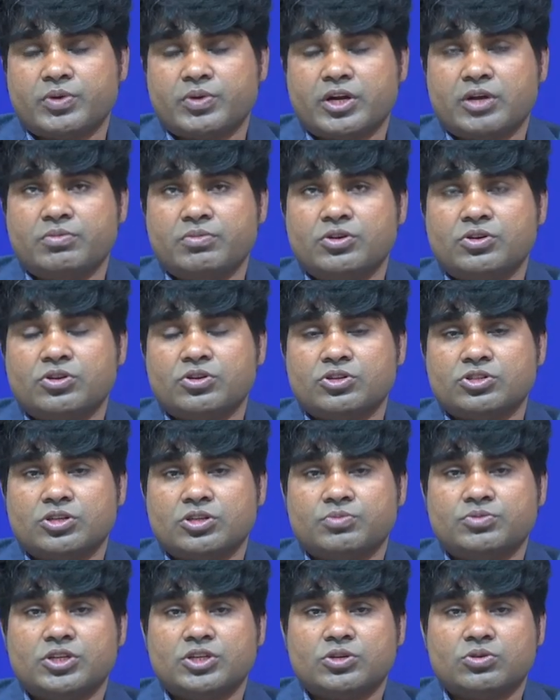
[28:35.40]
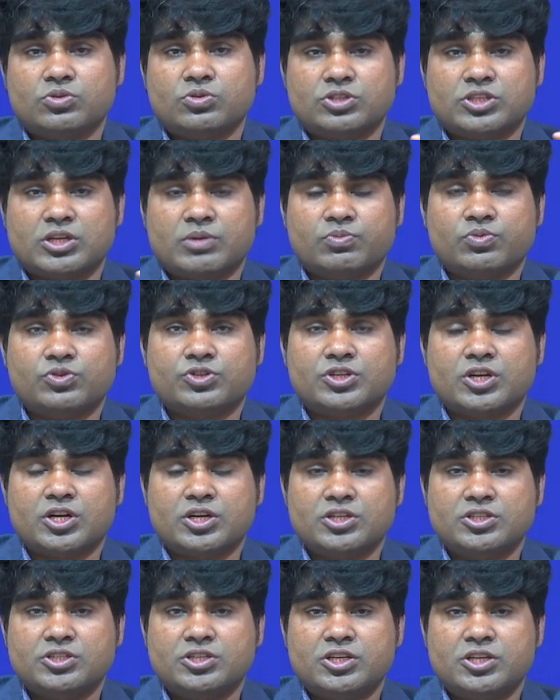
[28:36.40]
parameter subject to sample
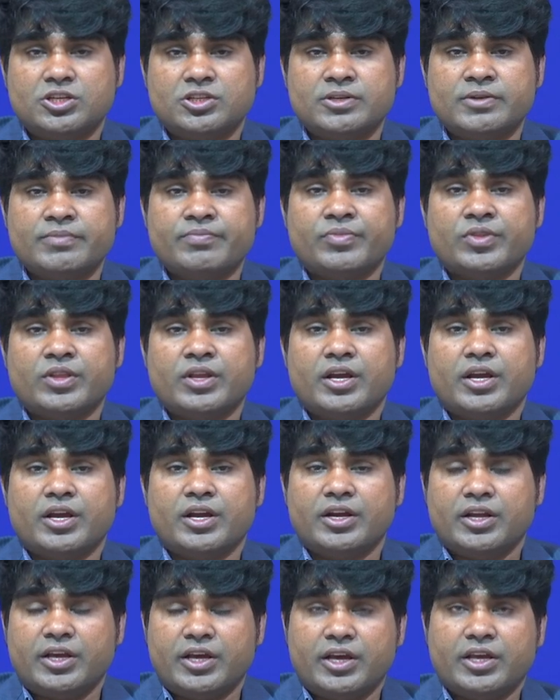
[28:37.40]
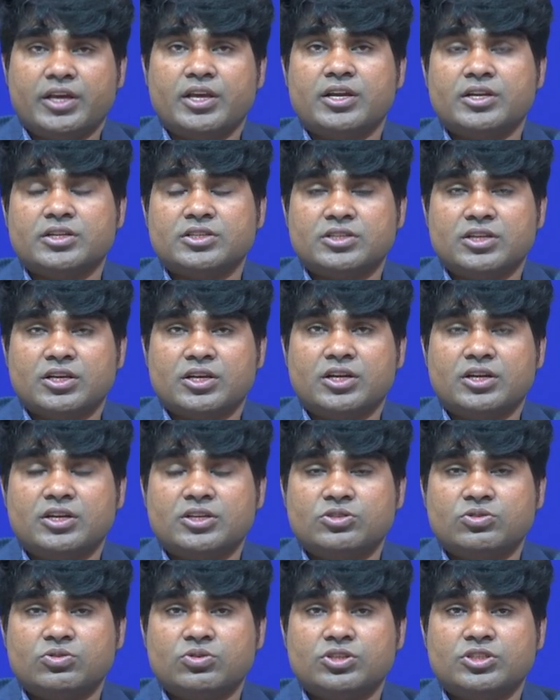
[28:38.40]
statistics, and again second
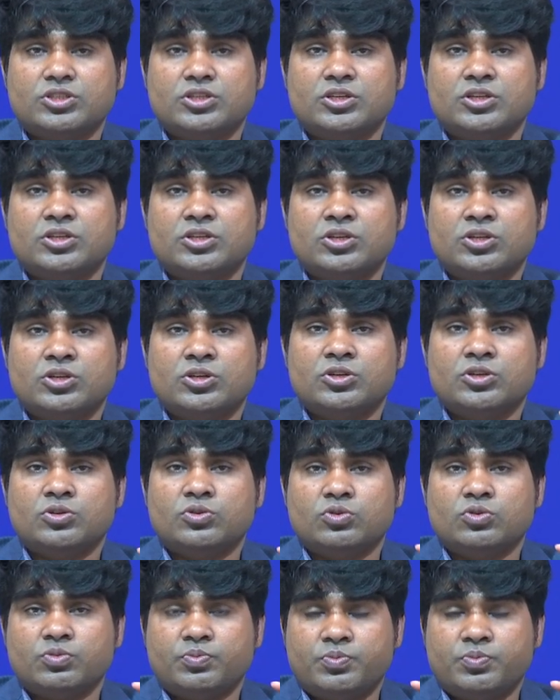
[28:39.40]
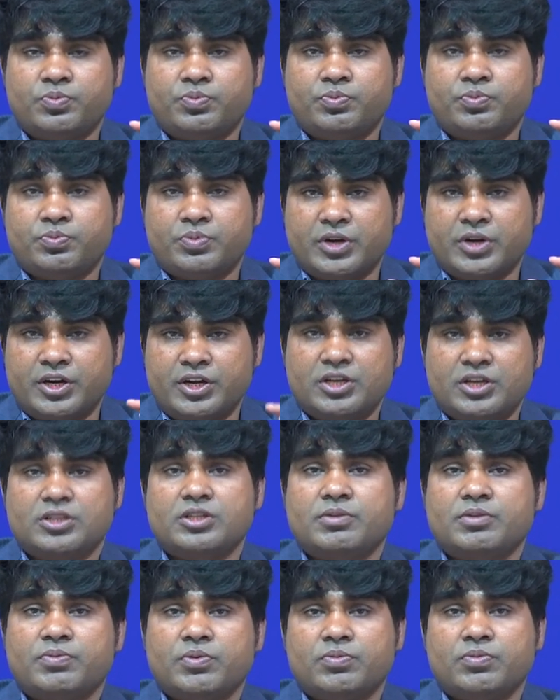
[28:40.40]
issue is to predict
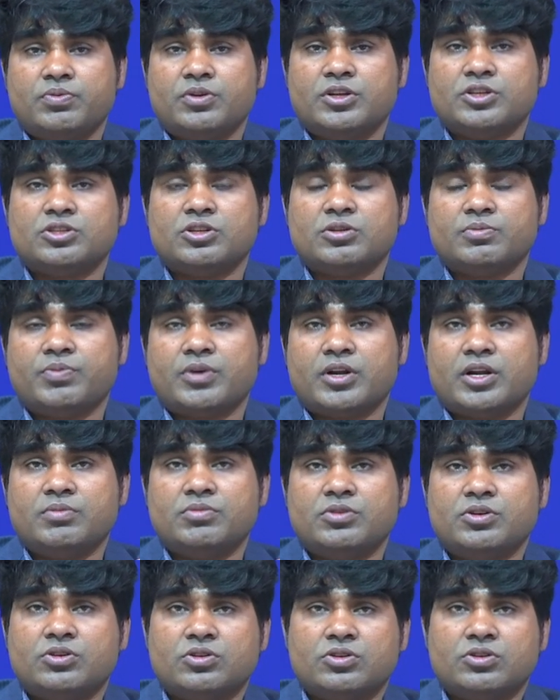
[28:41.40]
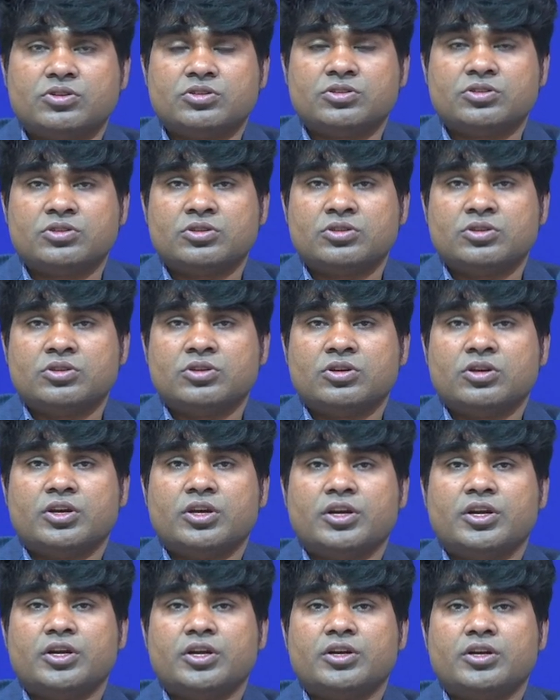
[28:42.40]
the population parameters
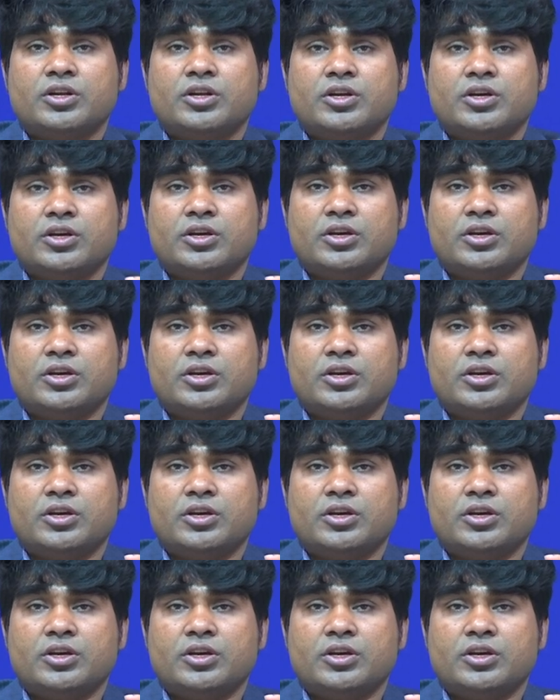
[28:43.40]
and